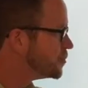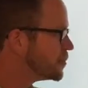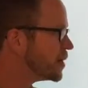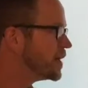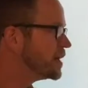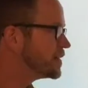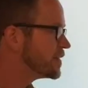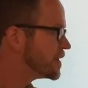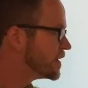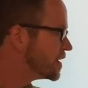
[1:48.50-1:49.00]

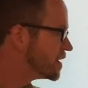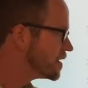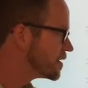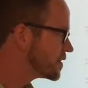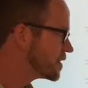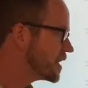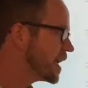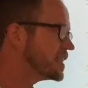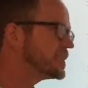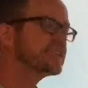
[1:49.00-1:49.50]
but
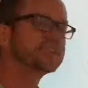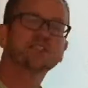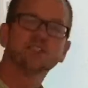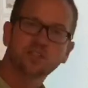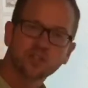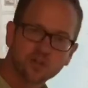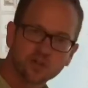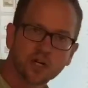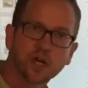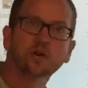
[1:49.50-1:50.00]
the ideas
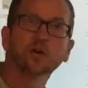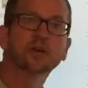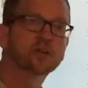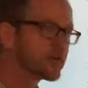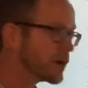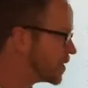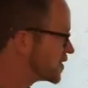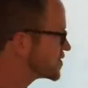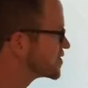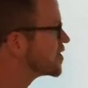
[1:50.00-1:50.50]
do go
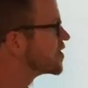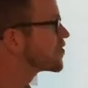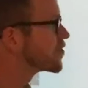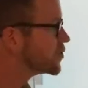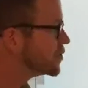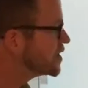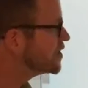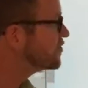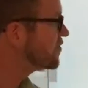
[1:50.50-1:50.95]
across the three,